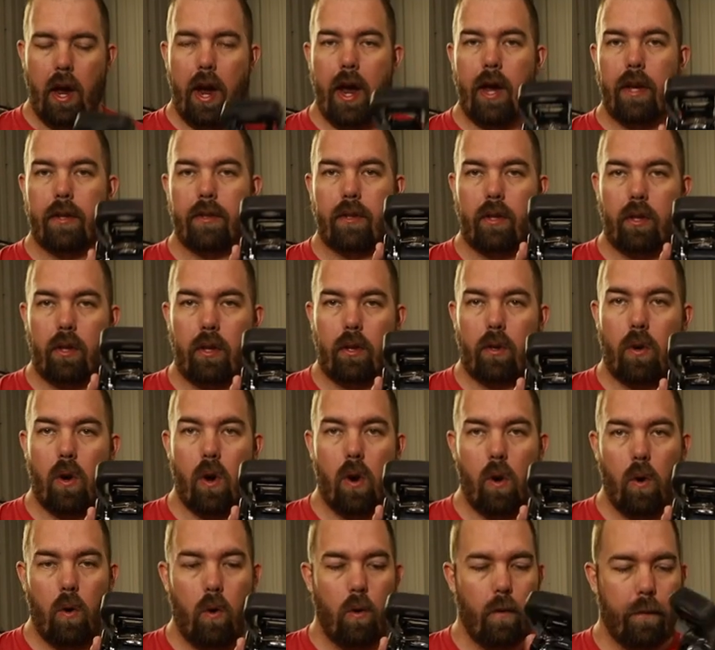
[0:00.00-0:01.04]
Has a little
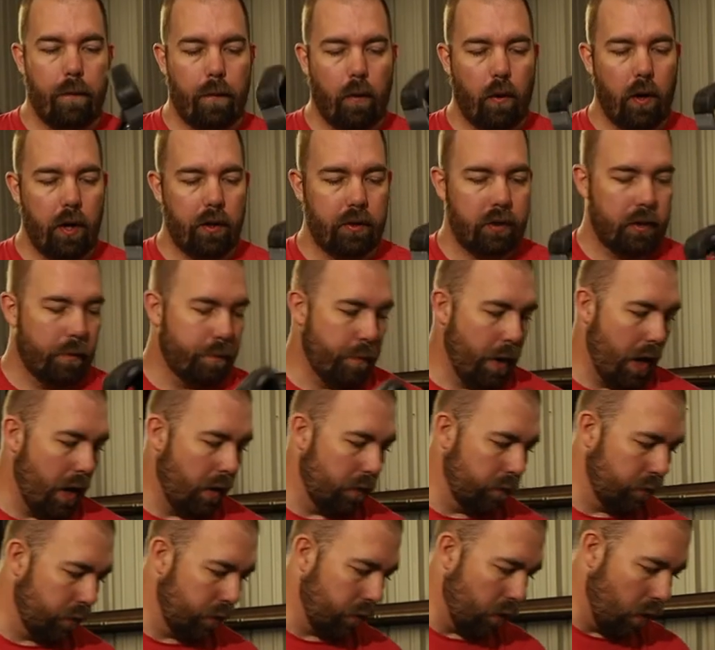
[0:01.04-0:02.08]
hole for us to
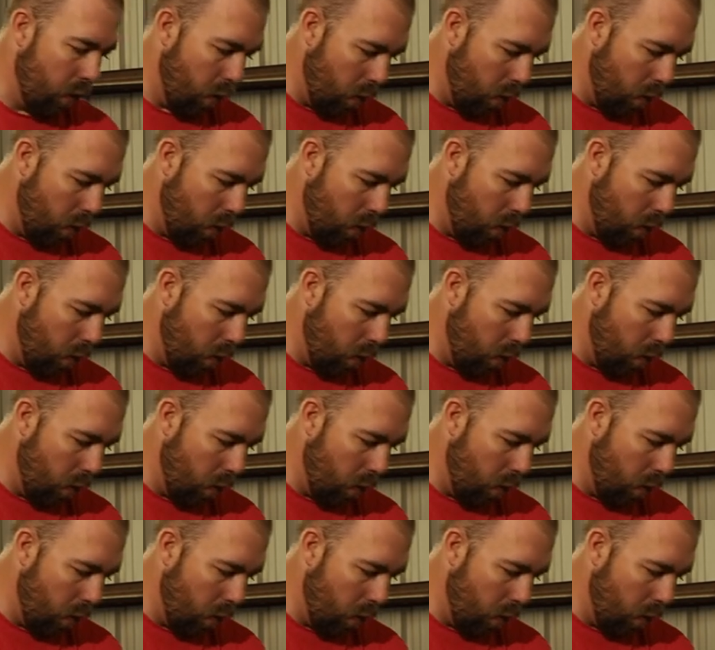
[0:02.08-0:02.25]
mount,